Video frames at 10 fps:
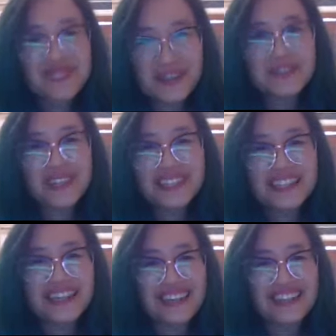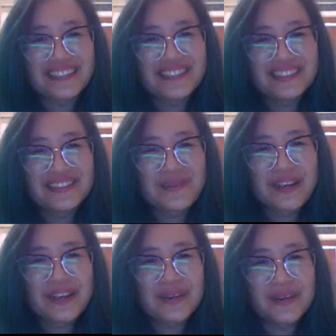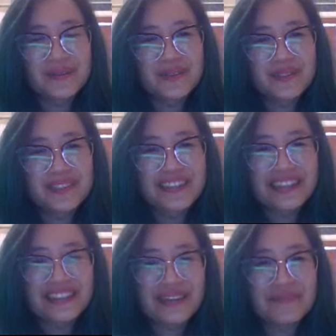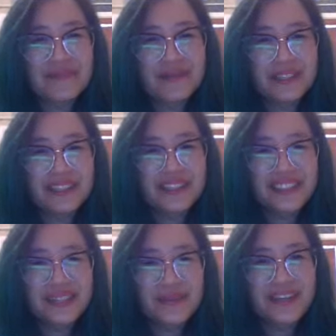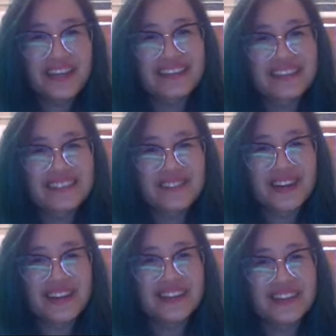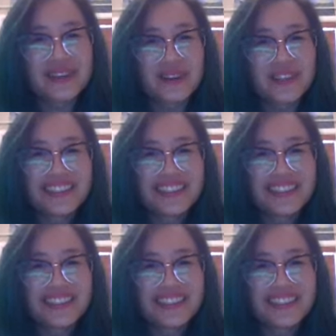one day. You remain hopeful. So next time, maybe turn the GPS tracker on.